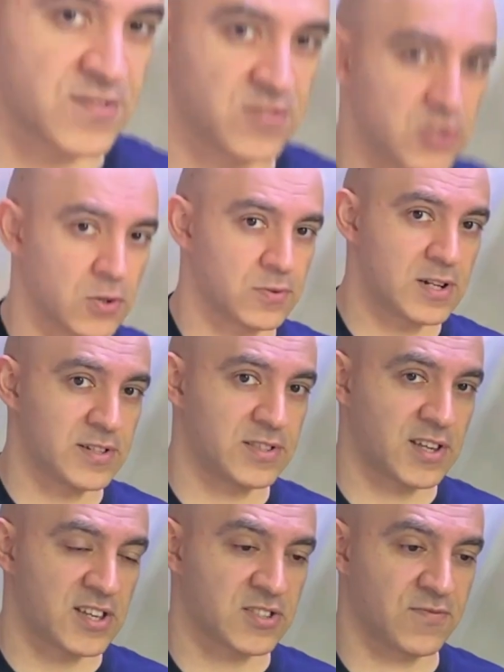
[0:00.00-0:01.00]
we don't really
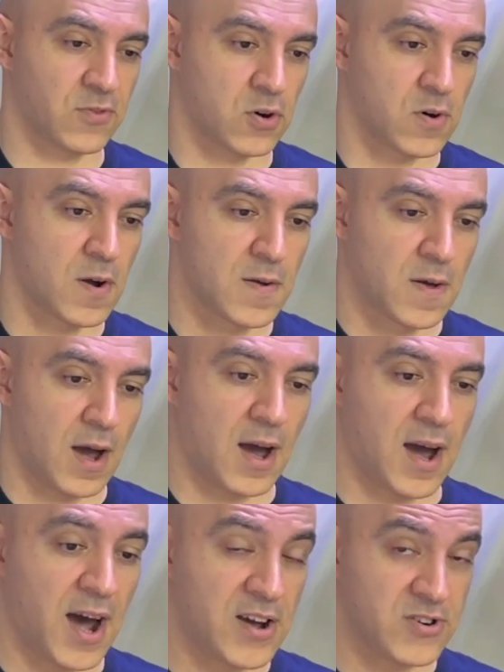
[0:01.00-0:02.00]
test for
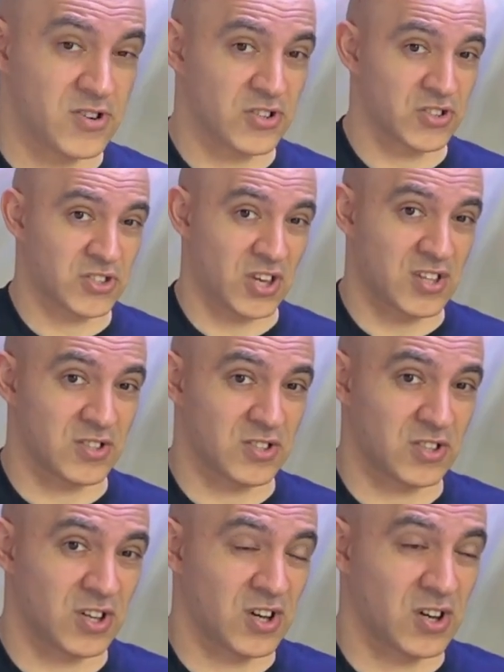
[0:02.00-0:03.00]
irons and
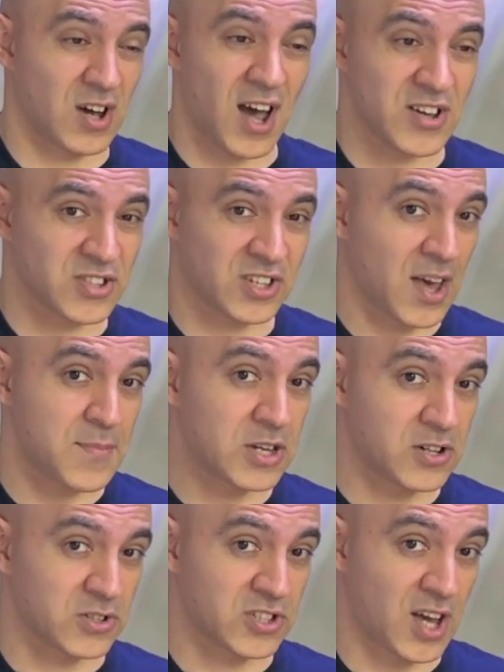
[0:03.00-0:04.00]
other
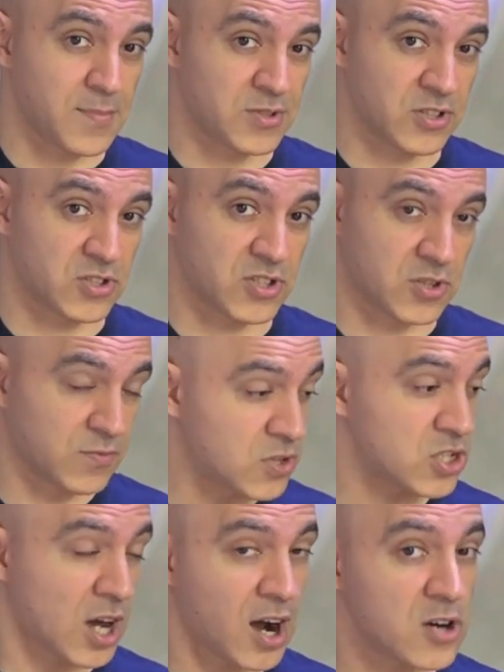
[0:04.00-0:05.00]
chemical substances
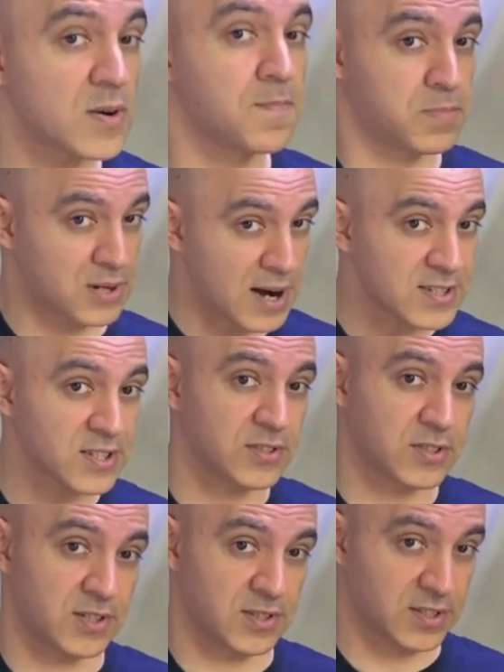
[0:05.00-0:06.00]
which are
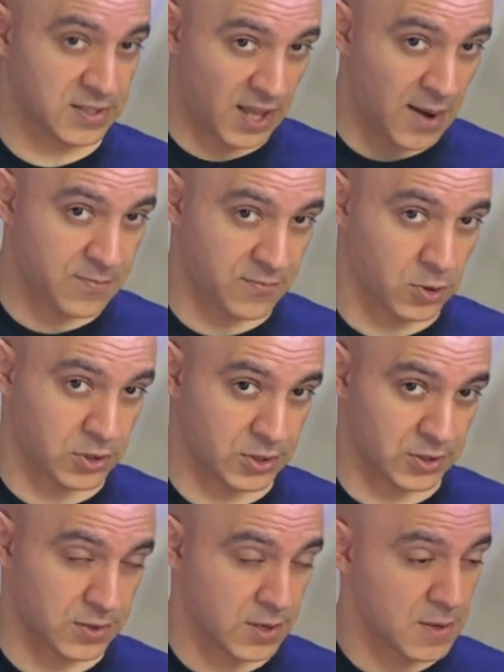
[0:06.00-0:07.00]
present in the tap
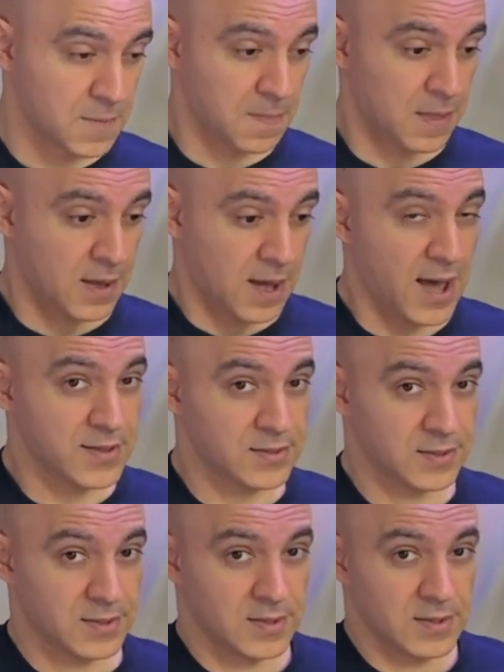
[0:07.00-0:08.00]
water.
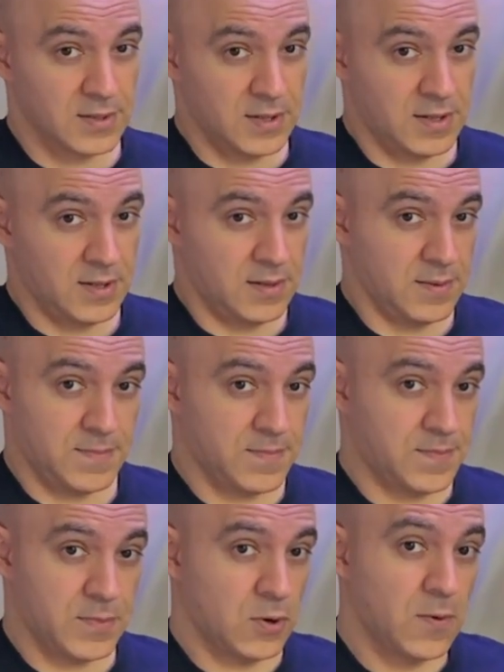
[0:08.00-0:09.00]
And
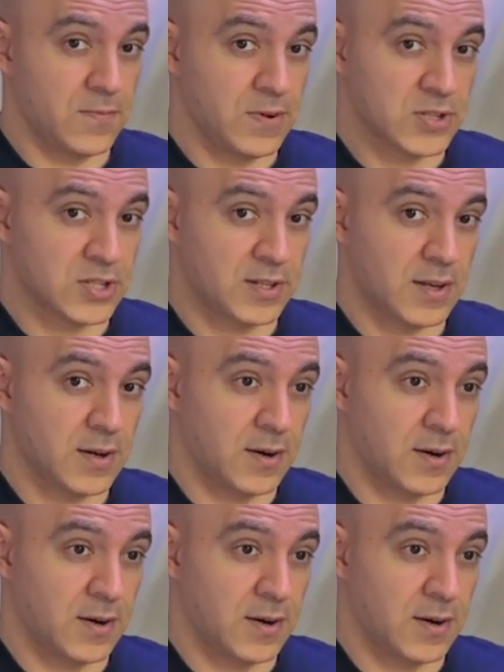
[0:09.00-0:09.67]
obviously,